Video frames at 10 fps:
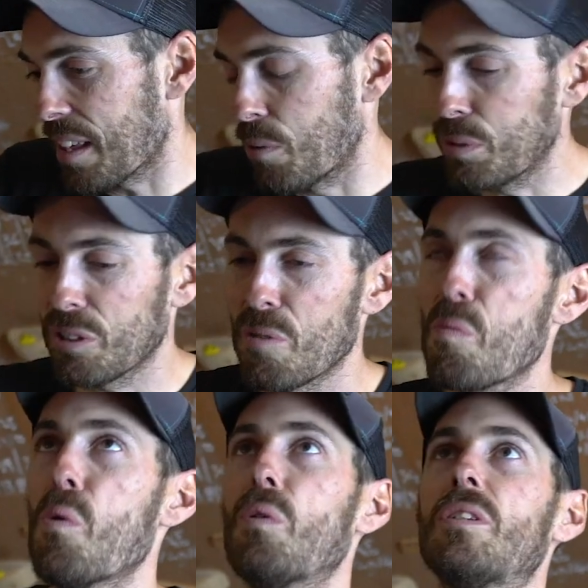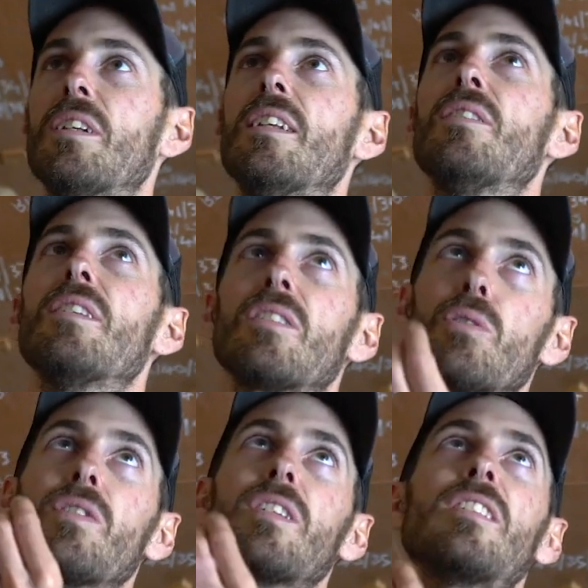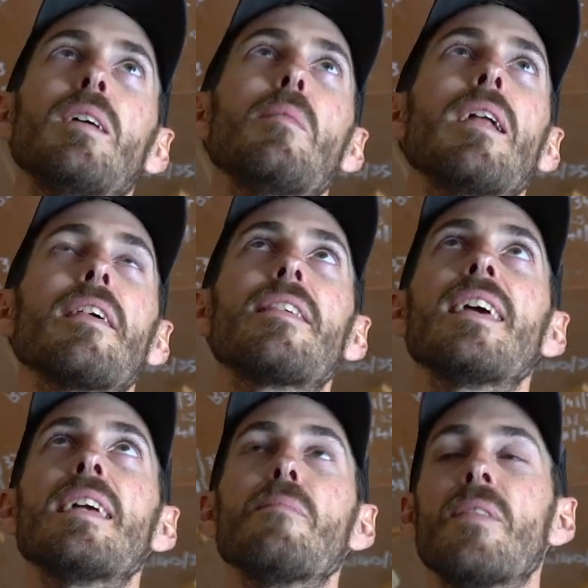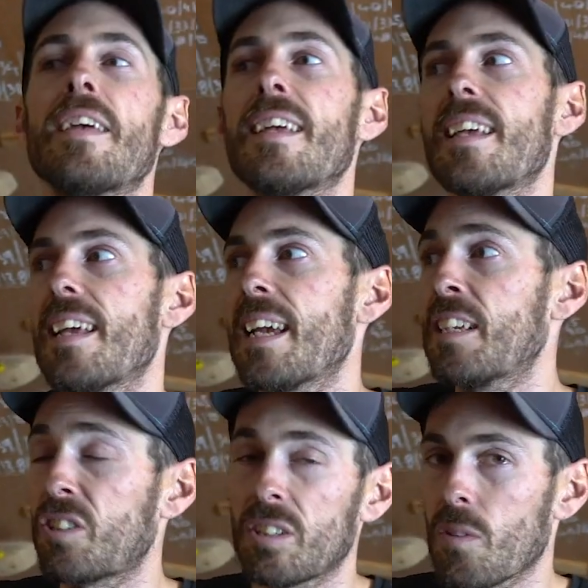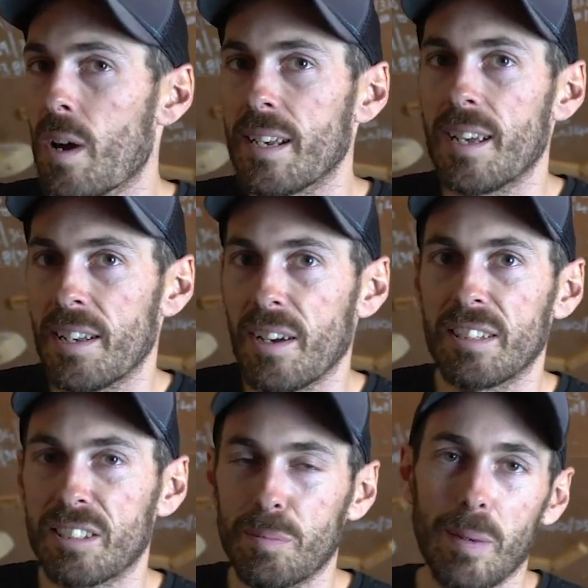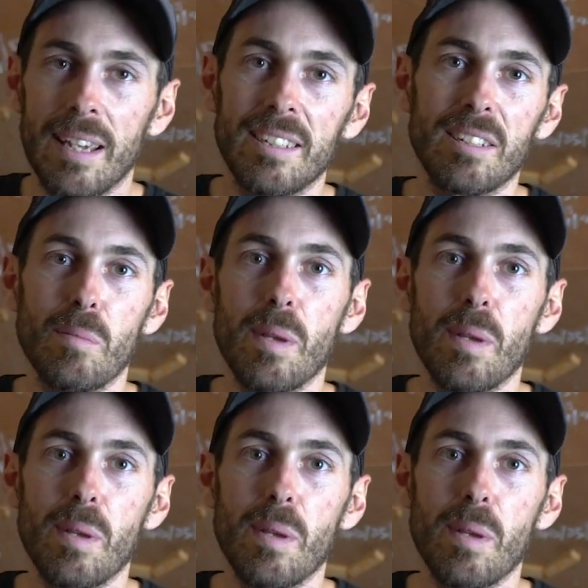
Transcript: Also important, on a sort of a similar theme, it's just quite a nice place to